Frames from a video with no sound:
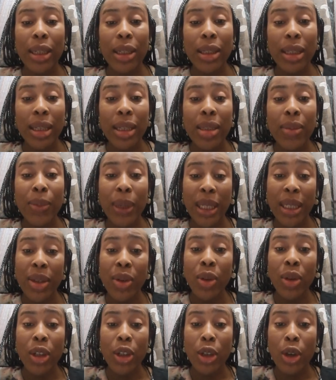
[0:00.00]
this
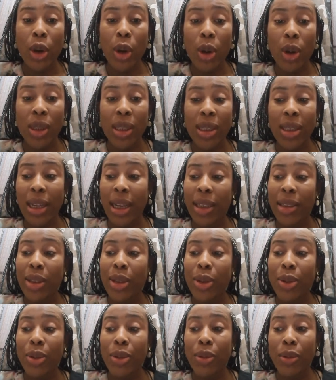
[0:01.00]
particular course
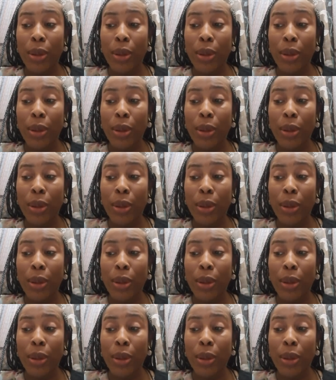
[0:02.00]
titled